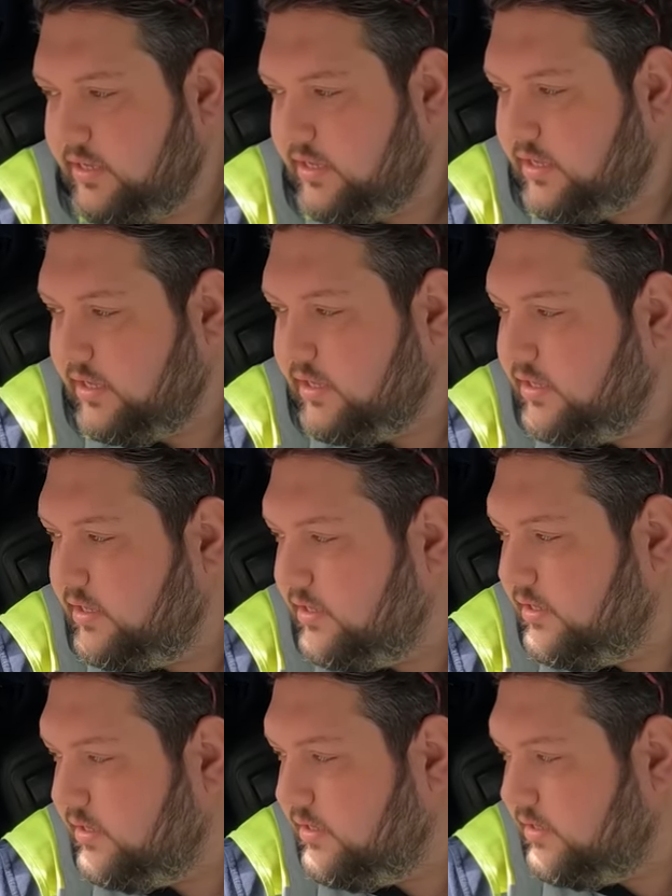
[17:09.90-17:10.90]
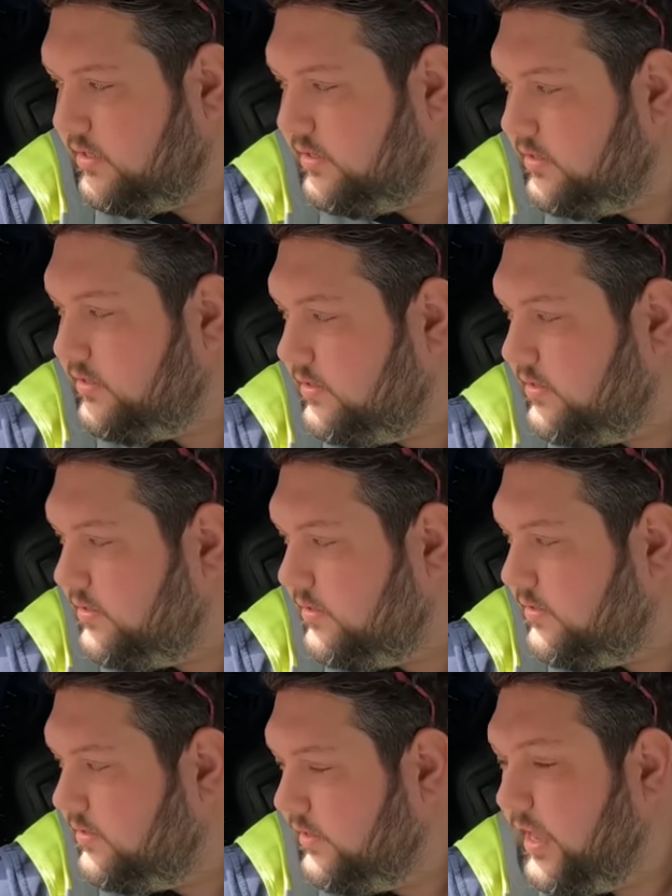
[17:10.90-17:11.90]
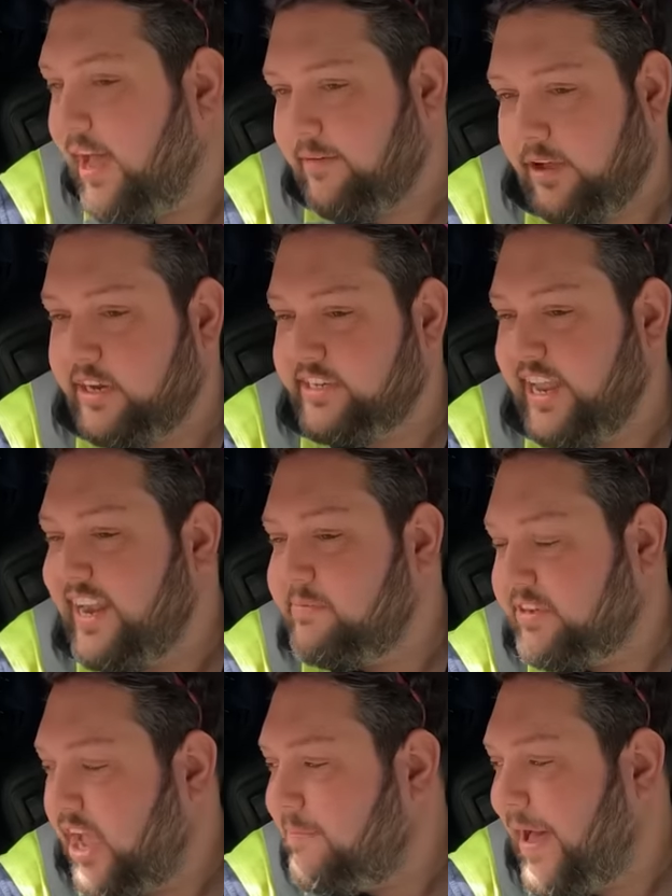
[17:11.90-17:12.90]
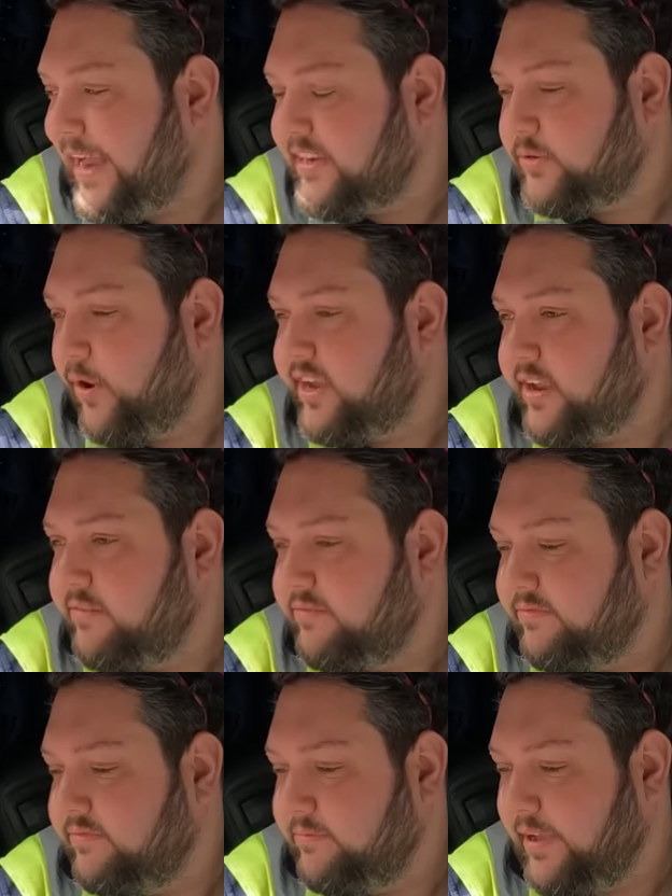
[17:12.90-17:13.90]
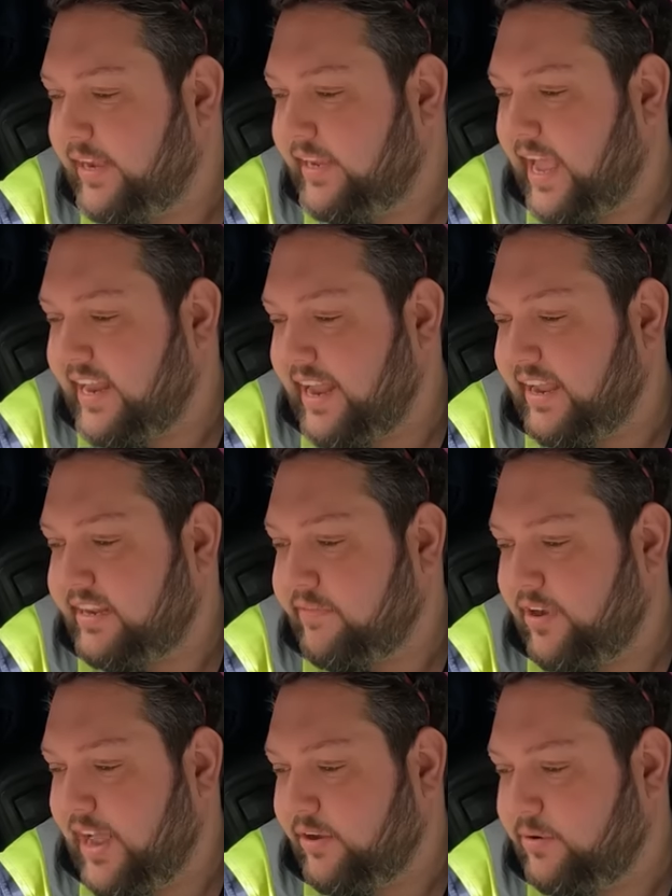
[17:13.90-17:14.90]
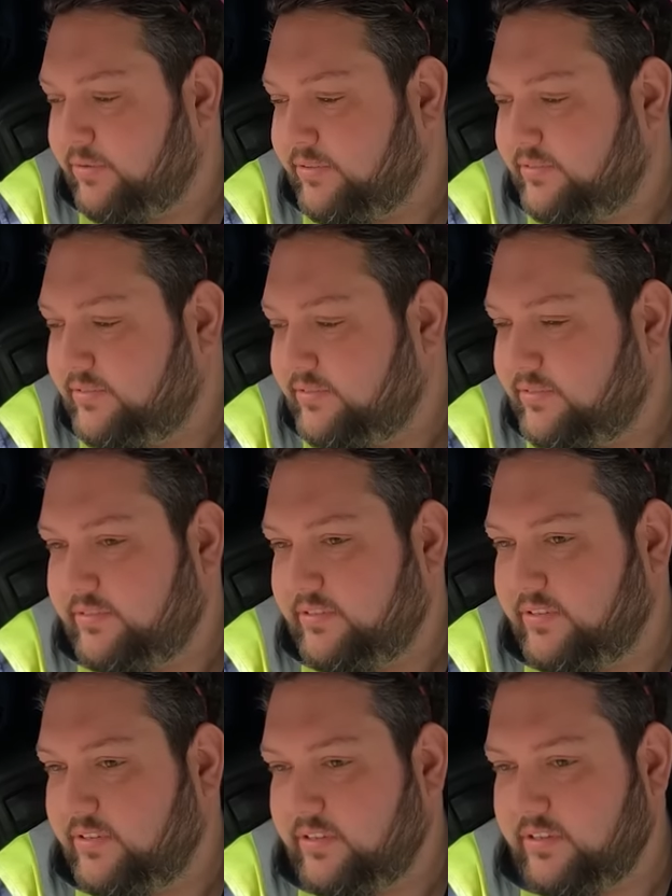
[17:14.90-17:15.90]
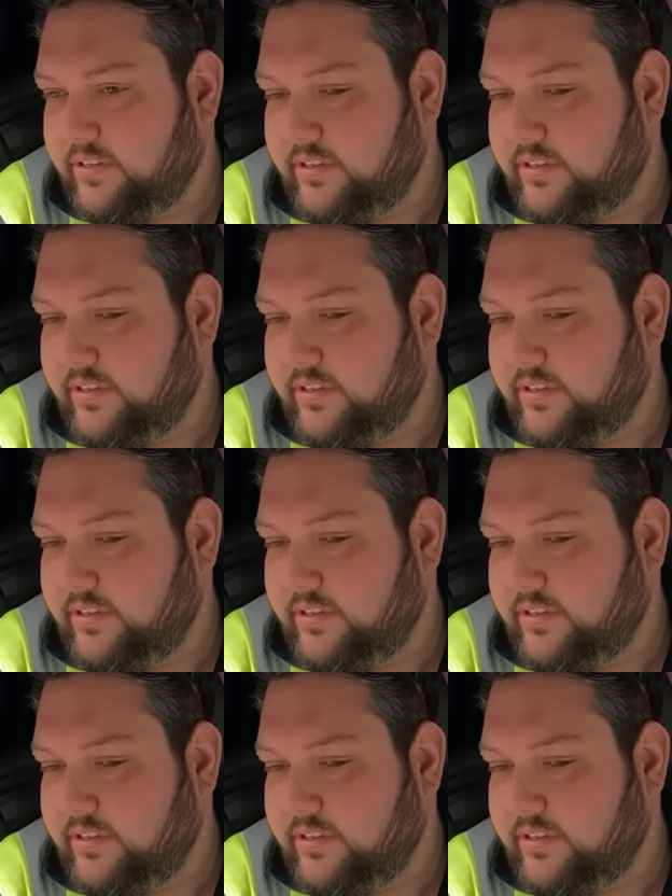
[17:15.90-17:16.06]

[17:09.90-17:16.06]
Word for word: Yeah, if you try and face it that way. Yeah, I just need him to go back so I can get a different angle. Can you go back, bud?